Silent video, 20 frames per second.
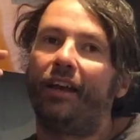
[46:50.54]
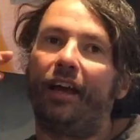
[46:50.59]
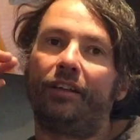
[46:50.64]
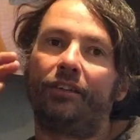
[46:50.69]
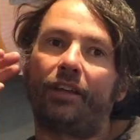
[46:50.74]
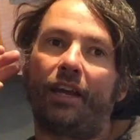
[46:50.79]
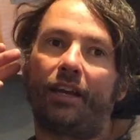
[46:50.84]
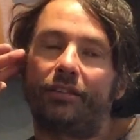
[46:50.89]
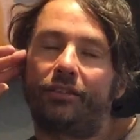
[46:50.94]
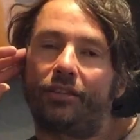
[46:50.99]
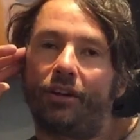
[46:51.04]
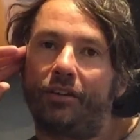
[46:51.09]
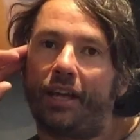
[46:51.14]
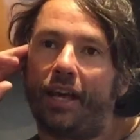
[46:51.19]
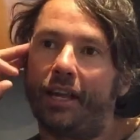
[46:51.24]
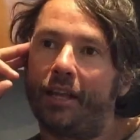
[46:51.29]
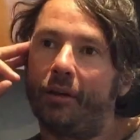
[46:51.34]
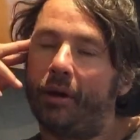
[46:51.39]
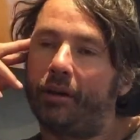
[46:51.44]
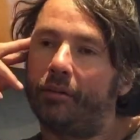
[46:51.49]
And John
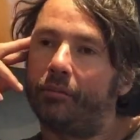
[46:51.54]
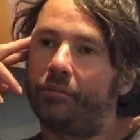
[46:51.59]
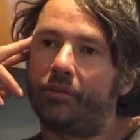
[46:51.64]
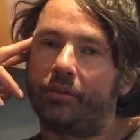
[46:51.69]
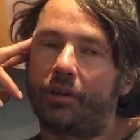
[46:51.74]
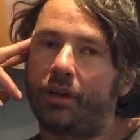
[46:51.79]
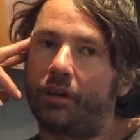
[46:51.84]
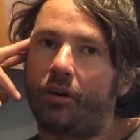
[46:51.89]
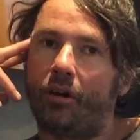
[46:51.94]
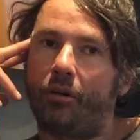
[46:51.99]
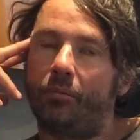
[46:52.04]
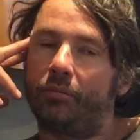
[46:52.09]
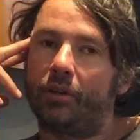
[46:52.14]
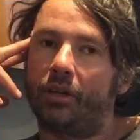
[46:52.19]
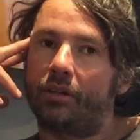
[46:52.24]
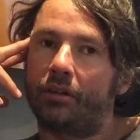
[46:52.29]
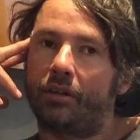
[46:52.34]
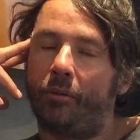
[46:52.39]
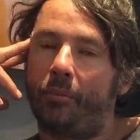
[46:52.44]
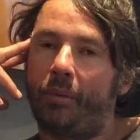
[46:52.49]
Halliwell
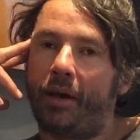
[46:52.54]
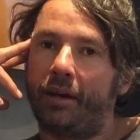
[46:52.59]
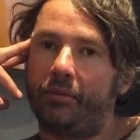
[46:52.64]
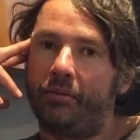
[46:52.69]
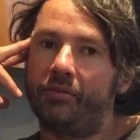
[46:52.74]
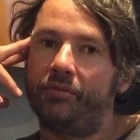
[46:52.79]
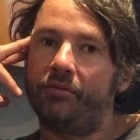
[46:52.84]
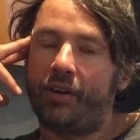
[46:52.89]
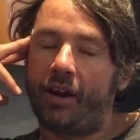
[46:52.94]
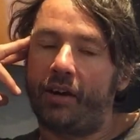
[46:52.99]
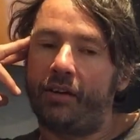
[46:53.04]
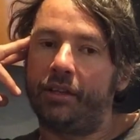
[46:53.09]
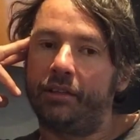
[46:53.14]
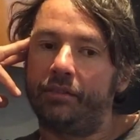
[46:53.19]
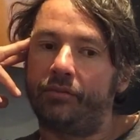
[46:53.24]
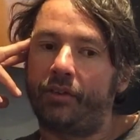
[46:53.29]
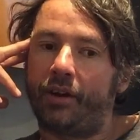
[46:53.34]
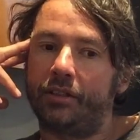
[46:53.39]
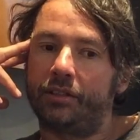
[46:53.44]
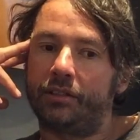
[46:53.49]
got back in very,
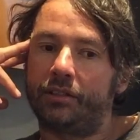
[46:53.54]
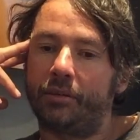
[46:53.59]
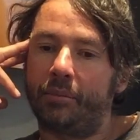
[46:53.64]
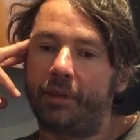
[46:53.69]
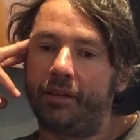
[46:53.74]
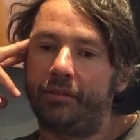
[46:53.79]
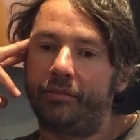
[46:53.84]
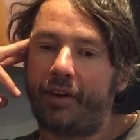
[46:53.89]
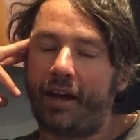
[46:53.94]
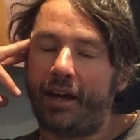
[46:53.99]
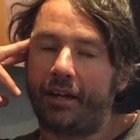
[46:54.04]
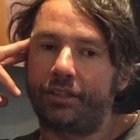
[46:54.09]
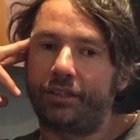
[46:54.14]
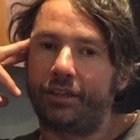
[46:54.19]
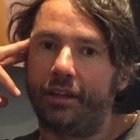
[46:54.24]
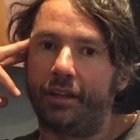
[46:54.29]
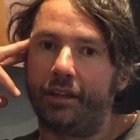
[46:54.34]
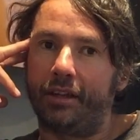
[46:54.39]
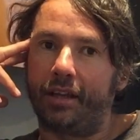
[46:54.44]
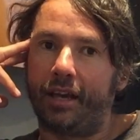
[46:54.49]
very similar
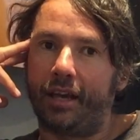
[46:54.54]
fashion,